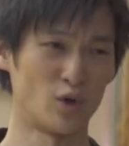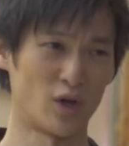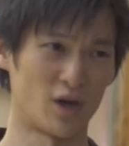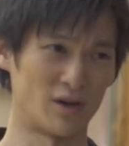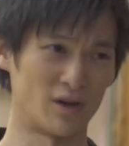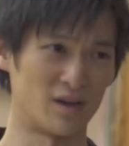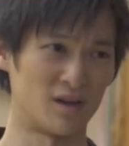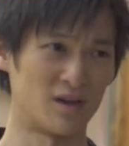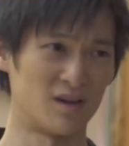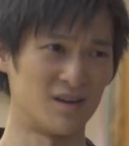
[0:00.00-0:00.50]
Hold
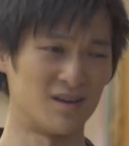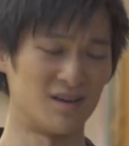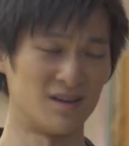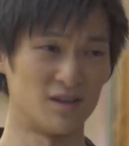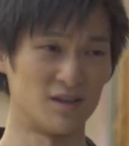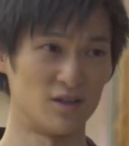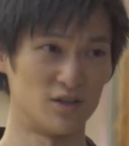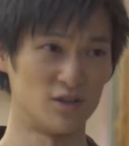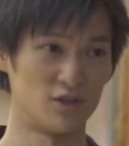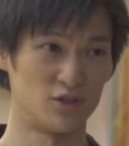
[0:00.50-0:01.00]

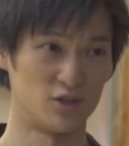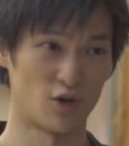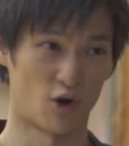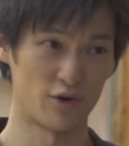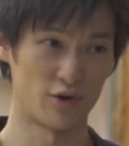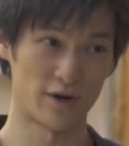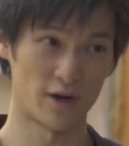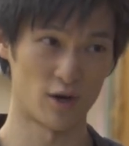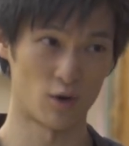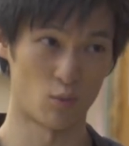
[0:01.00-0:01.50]
on.
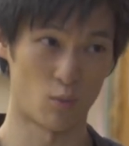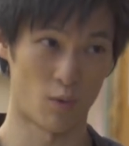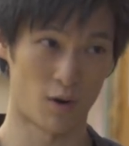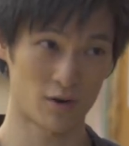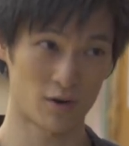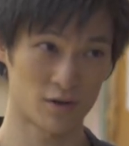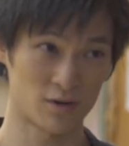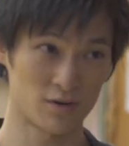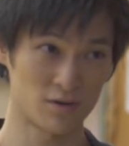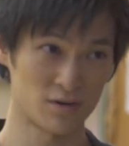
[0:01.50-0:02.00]
Darnell
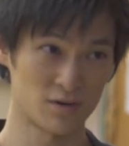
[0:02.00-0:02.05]
Walker?